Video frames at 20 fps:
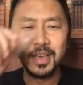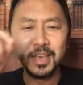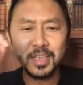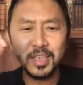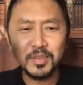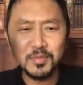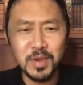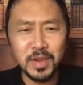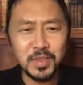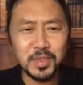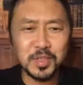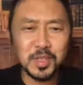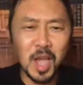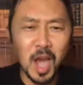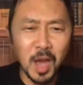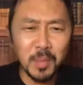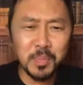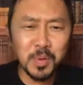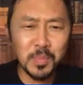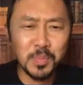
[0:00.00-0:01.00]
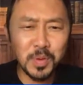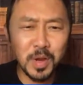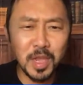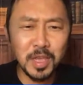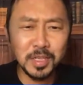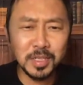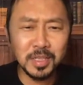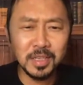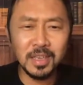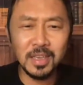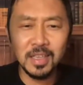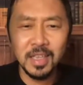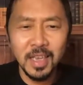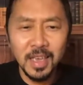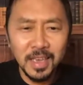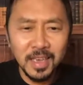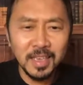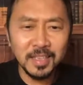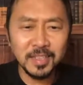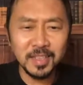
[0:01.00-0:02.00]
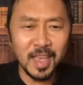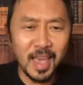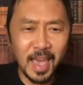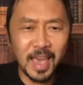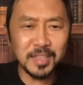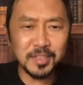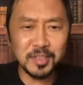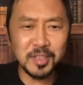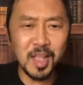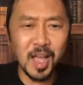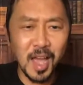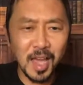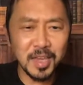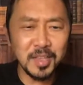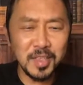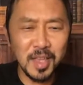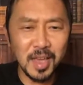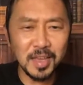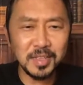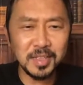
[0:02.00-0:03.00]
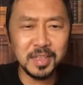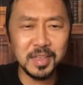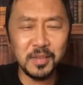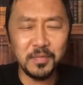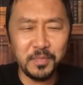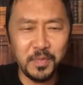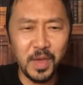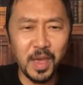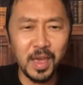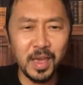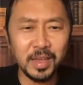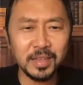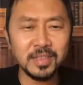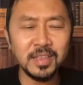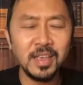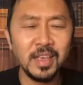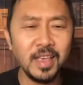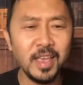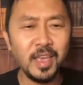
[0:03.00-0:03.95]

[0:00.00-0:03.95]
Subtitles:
You wear this copper bracelet. It has an ionizing effect.